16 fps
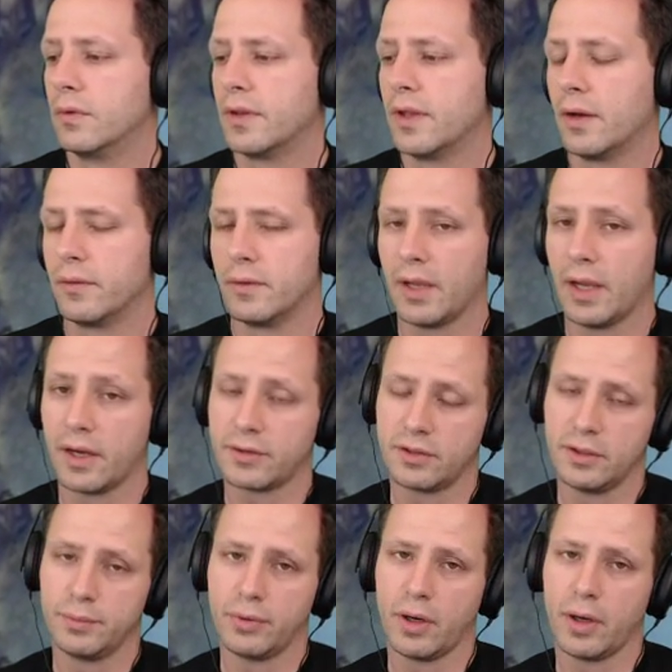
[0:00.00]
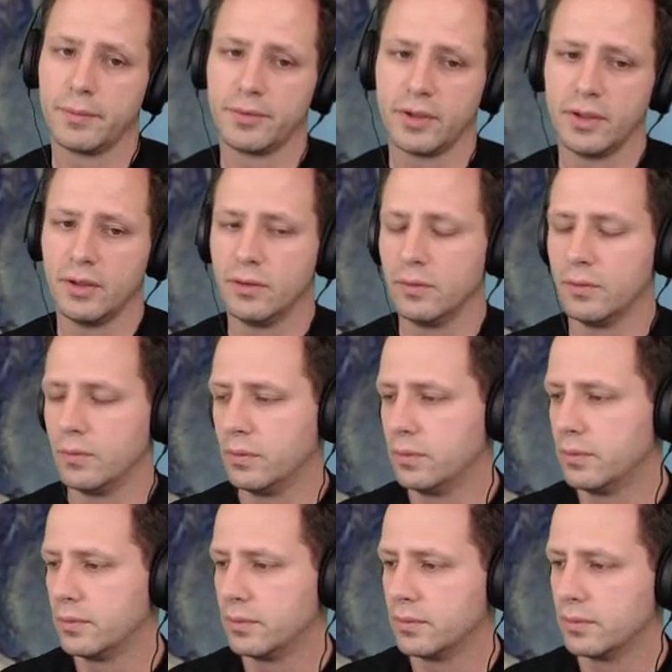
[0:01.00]
without actually prompting
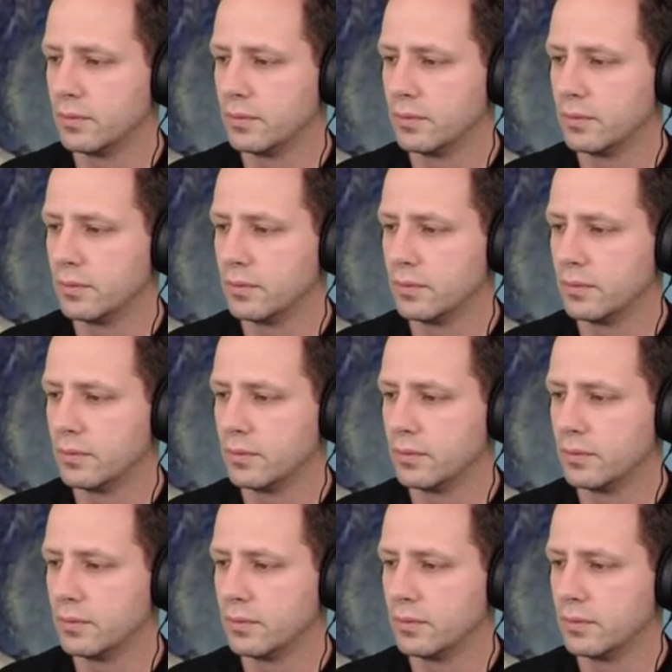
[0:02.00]
you